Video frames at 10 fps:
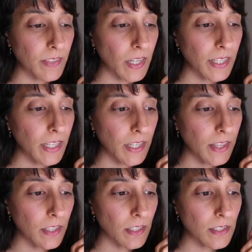uh, yeah,
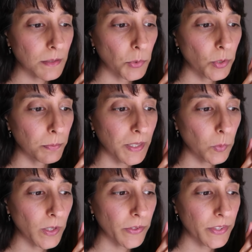I think there's some good
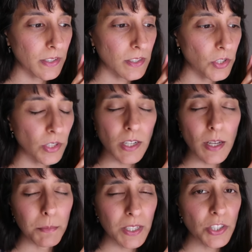big wealth that's due to
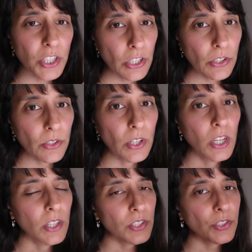come into you.
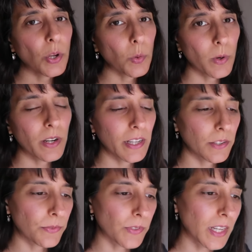So don't
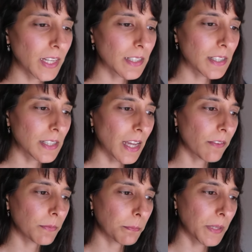worry if finances
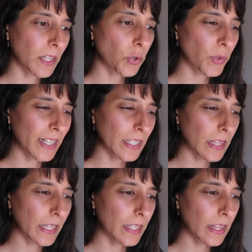haven't been
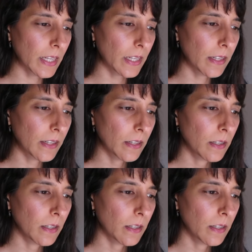great lately.